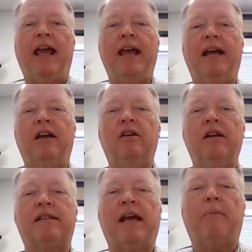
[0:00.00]
And a
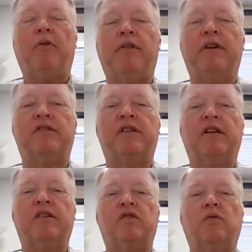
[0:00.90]
good example of this
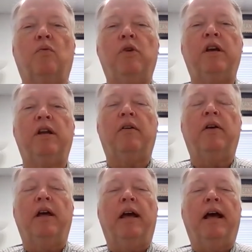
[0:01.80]
is we could have,